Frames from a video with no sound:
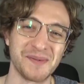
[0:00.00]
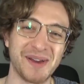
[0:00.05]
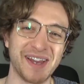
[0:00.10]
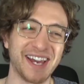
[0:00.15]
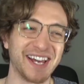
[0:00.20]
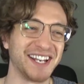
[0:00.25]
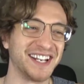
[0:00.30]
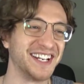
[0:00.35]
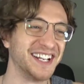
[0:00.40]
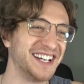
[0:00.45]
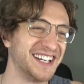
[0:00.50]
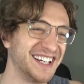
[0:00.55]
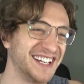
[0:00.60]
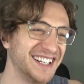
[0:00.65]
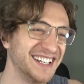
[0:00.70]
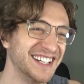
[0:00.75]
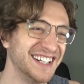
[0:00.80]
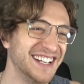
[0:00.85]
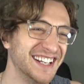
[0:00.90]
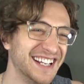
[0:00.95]
man.
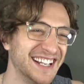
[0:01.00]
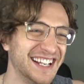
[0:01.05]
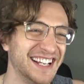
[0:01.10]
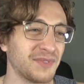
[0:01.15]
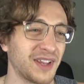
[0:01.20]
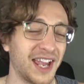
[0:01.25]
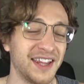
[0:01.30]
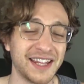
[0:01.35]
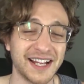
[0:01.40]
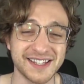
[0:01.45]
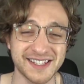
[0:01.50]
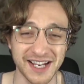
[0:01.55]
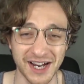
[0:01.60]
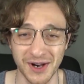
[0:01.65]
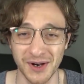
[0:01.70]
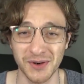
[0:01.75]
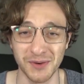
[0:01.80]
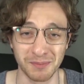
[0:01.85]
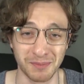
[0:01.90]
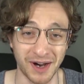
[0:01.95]
And that's
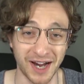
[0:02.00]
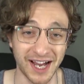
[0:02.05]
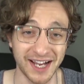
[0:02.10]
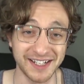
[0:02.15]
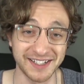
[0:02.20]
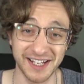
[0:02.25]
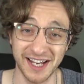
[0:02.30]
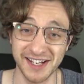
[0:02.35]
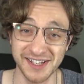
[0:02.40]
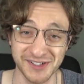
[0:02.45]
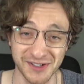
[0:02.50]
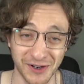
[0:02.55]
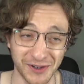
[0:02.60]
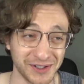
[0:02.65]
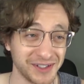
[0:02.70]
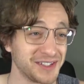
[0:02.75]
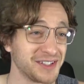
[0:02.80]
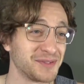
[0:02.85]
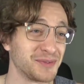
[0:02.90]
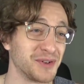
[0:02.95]
how my day
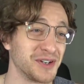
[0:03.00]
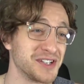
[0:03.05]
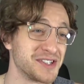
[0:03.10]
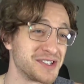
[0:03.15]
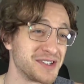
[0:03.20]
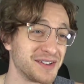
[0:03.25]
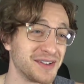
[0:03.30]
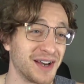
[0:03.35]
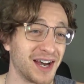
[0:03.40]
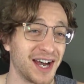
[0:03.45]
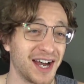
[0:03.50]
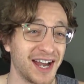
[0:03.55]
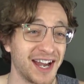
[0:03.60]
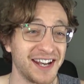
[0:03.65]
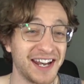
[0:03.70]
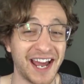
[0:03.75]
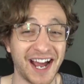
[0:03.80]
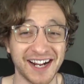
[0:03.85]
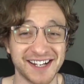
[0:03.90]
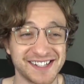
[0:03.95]
started, was
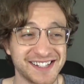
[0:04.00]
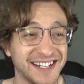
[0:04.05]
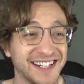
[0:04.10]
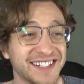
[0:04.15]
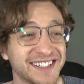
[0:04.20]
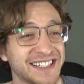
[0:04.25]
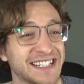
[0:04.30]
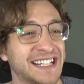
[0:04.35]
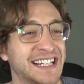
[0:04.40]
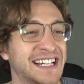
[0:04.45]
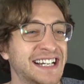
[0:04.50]
an accident.